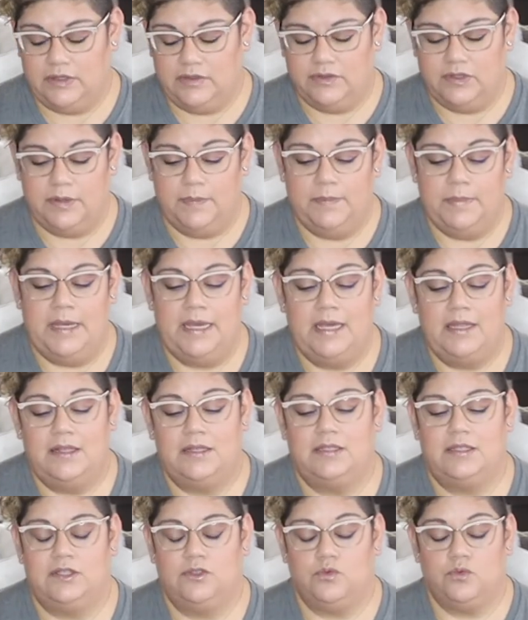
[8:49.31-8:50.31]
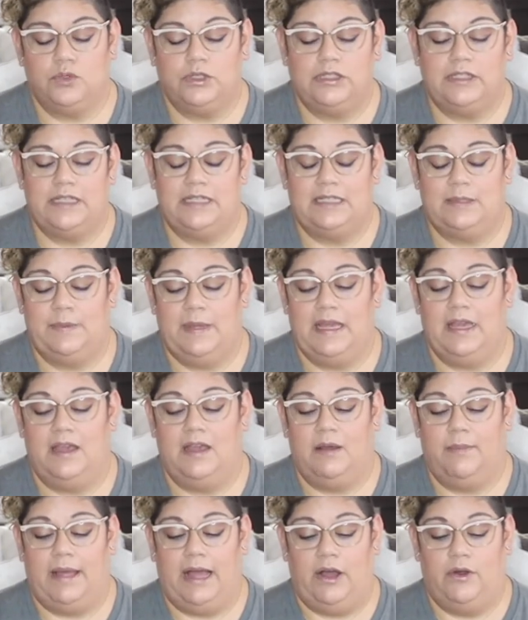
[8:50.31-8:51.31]
to me, this is really speaking
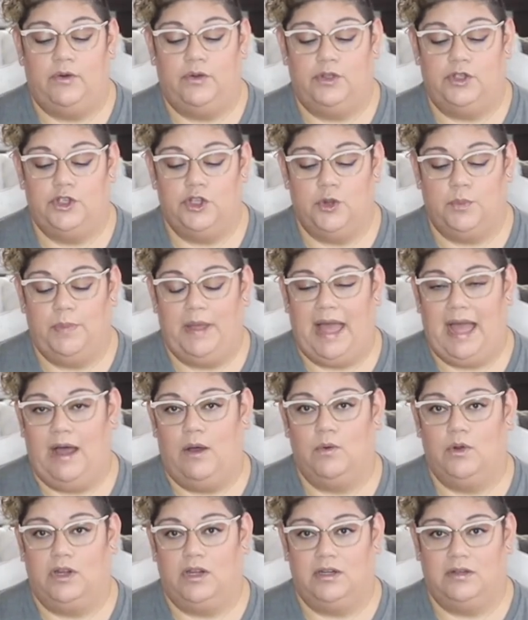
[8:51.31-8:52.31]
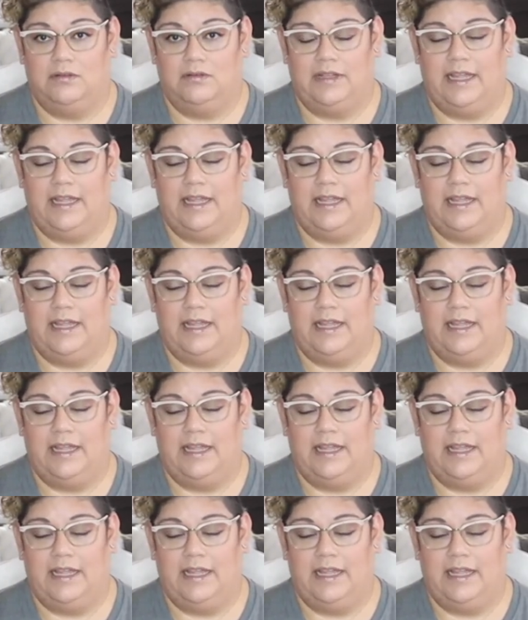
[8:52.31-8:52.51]
about your power.